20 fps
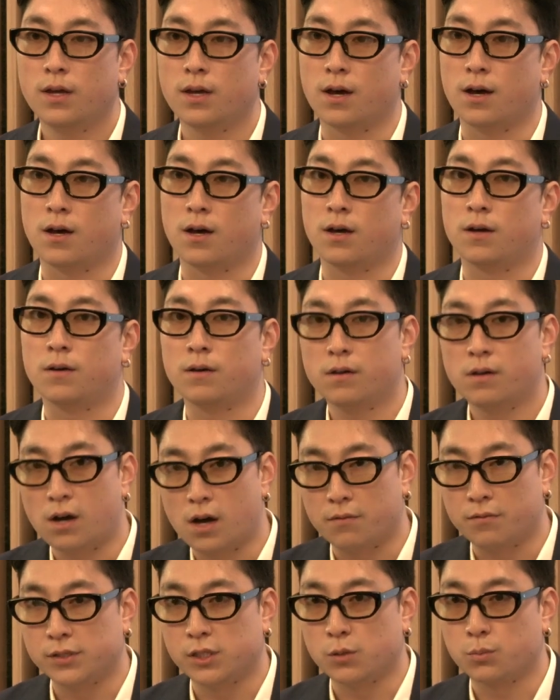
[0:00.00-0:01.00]

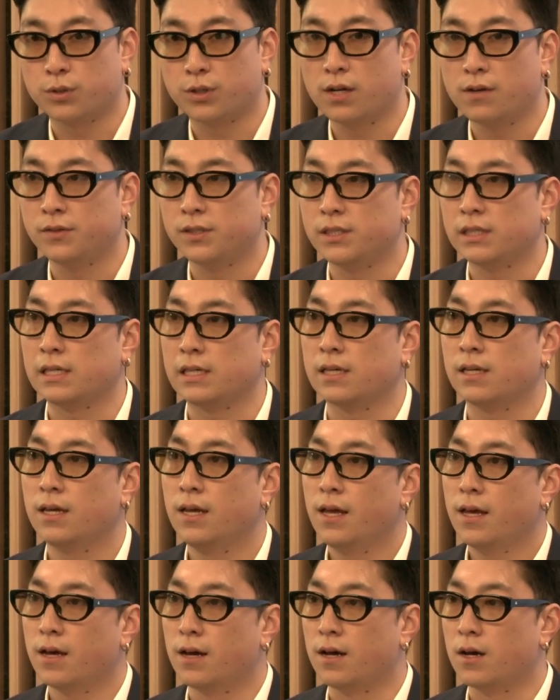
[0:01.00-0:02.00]
obviously privacy,
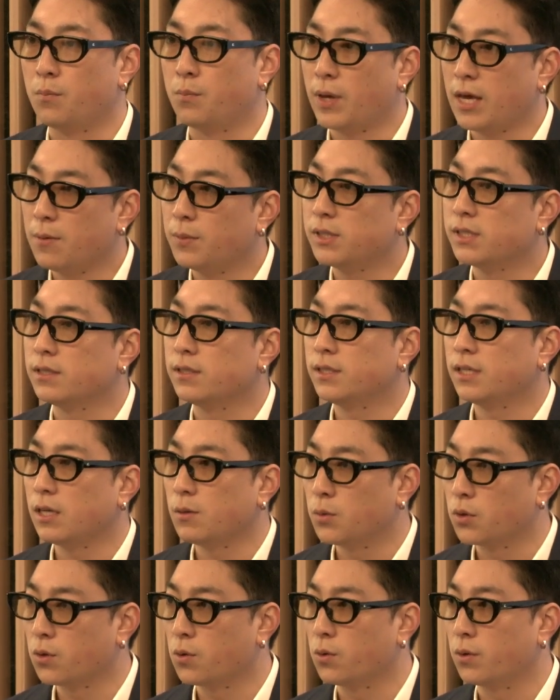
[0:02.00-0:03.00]
payments and
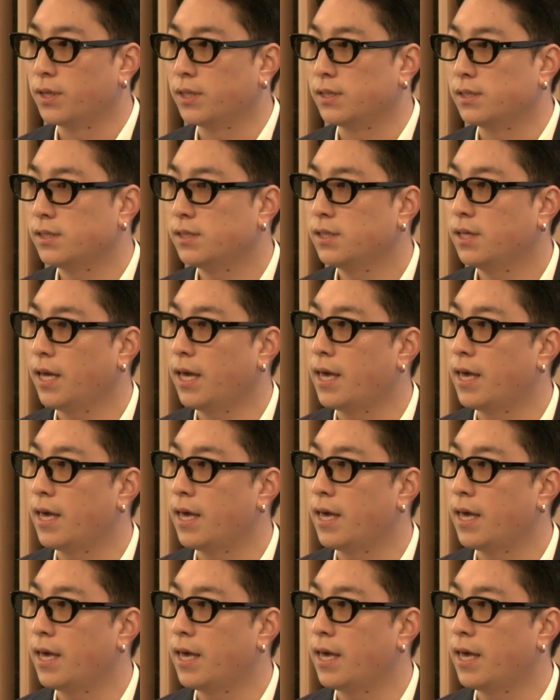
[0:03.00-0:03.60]
stablecoins.